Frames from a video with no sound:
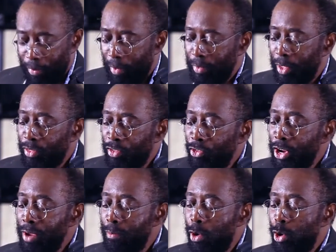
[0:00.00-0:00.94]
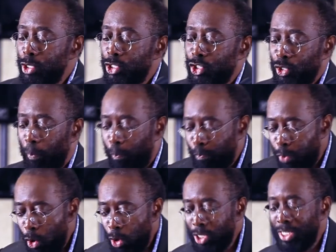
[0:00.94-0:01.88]
The 3 most
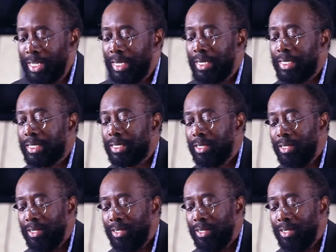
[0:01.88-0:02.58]
potent